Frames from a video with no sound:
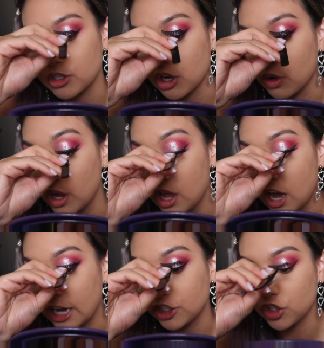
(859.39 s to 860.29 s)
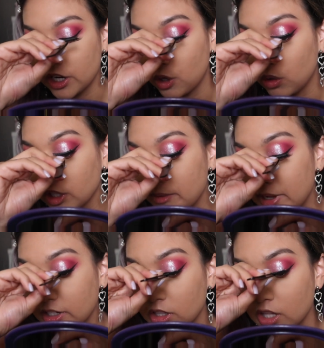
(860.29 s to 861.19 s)
So I just try to hold
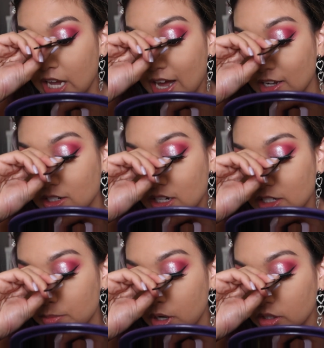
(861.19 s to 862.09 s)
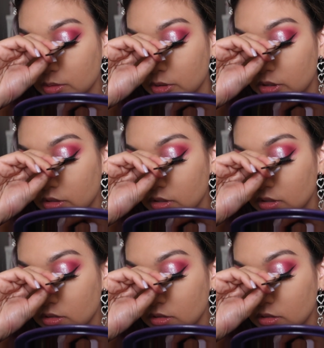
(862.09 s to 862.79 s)
them at the end as possible.